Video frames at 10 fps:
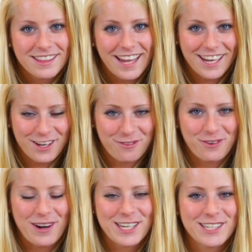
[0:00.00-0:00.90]
Thank you
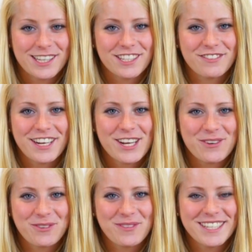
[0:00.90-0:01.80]
for watching this
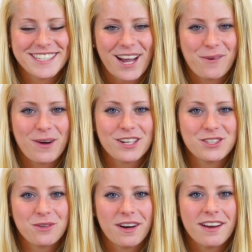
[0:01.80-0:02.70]
video from Discount Watch
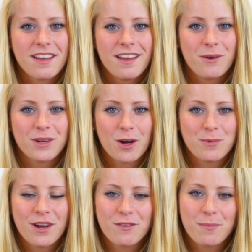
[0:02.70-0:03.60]
Store. We
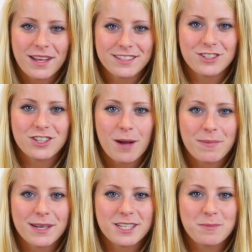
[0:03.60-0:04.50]
hope you have a pleasant
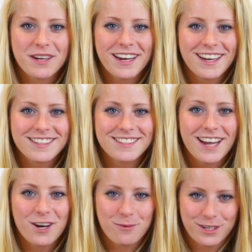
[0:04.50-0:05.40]
shopping experience
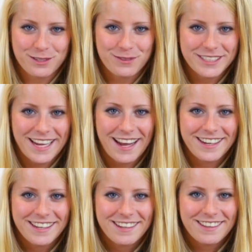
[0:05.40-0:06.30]
and a wonderful
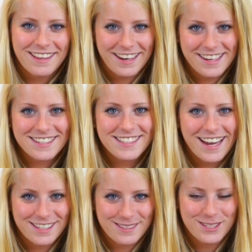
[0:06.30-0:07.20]
day. Like us
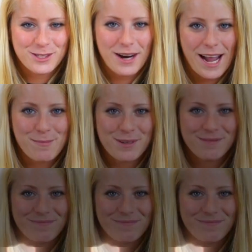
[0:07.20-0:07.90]
and subscribe.